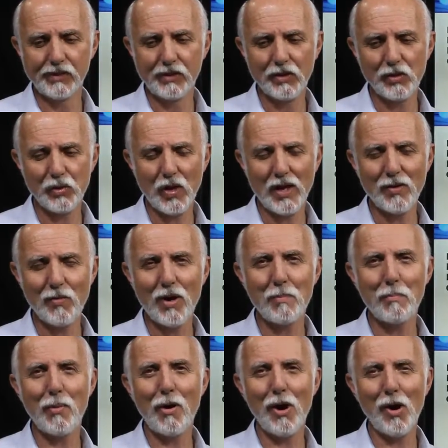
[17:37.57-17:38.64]
So I don't want
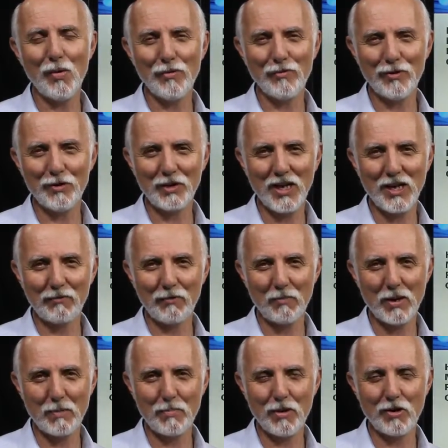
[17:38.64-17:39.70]
to borrow a full king from my
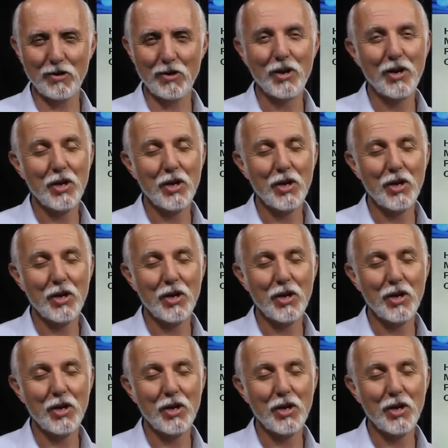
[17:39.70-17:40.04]
partner.